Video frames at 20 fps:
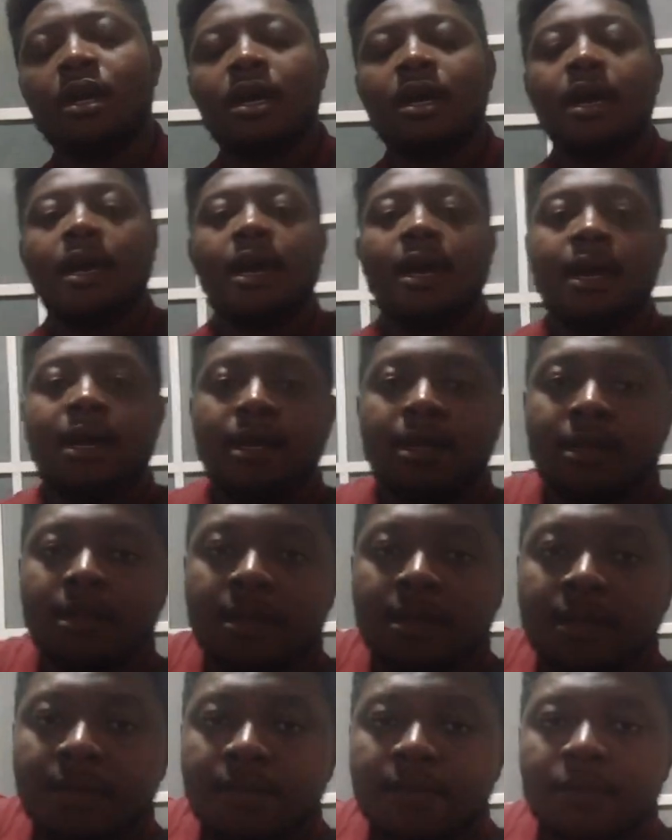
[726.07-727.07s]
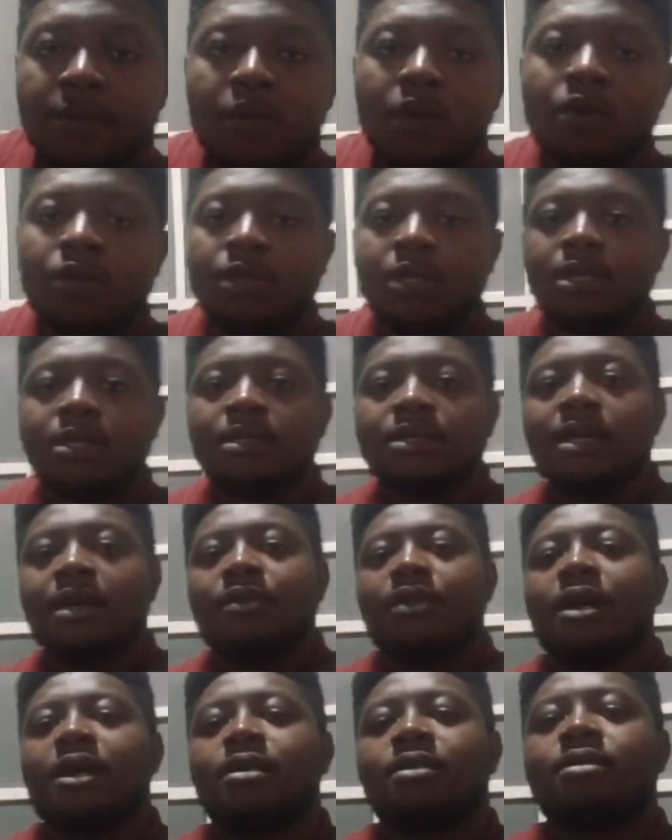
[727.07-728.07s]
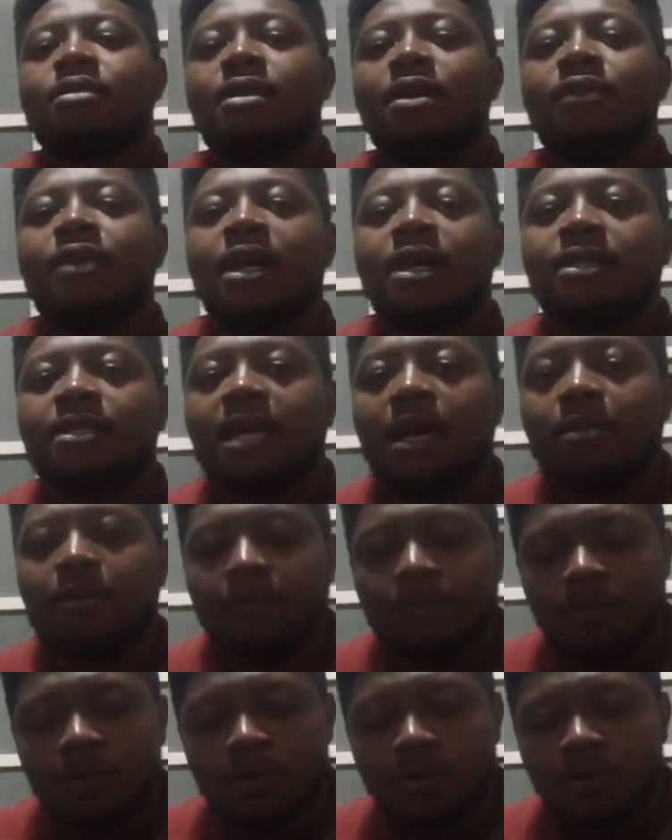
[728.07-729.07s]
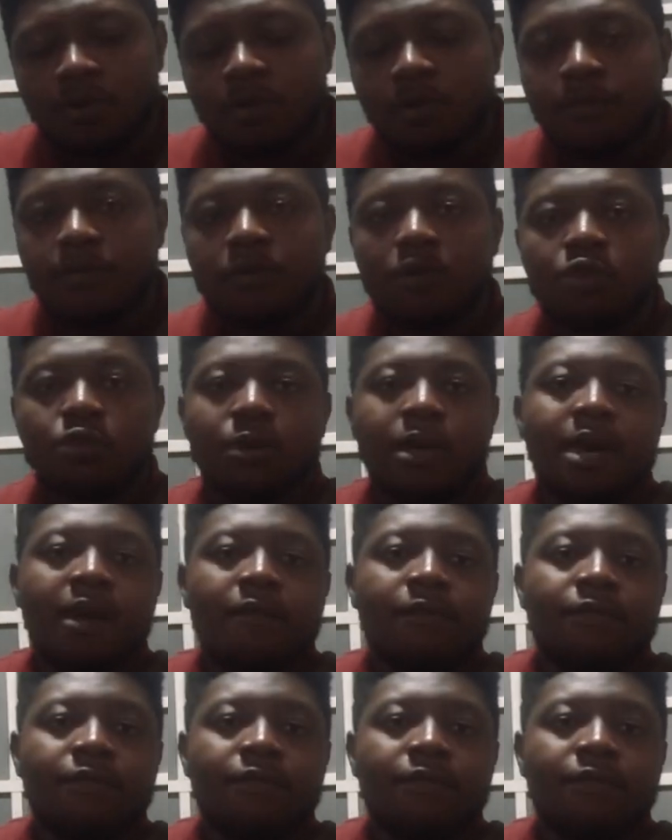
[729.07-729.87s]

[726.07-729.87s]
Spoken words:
And on the guitar there are several types of chords. Of course, we have